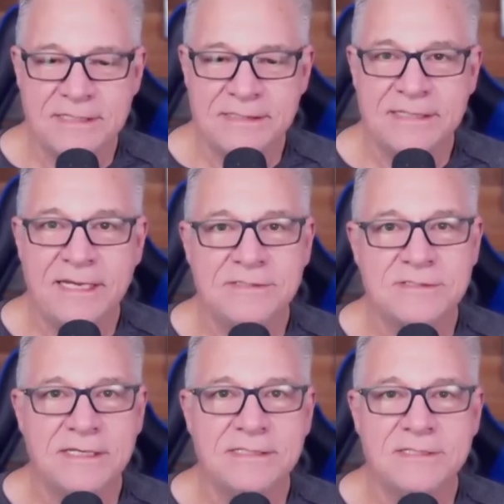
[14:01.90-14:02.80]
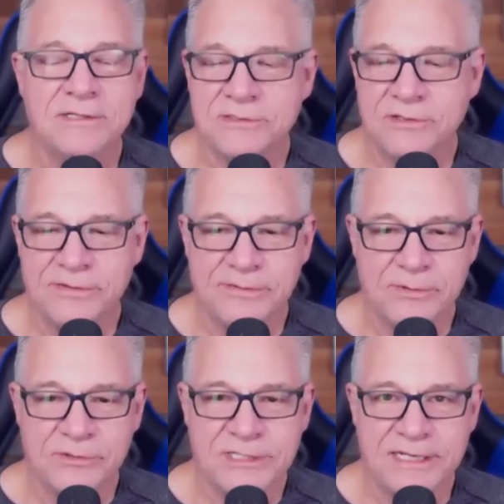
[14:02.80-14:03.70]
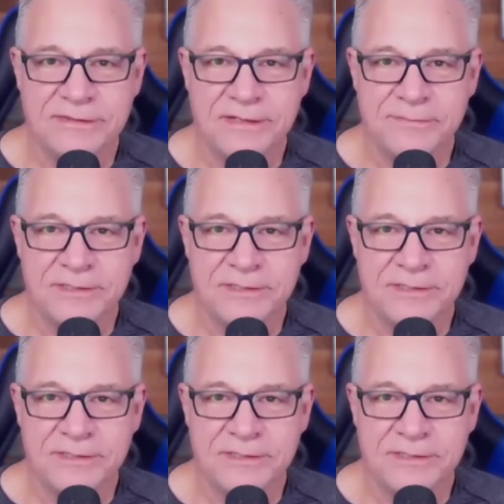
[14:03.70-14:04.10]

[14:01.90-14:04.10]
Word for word: uh, case studies that are starting to emerge out there,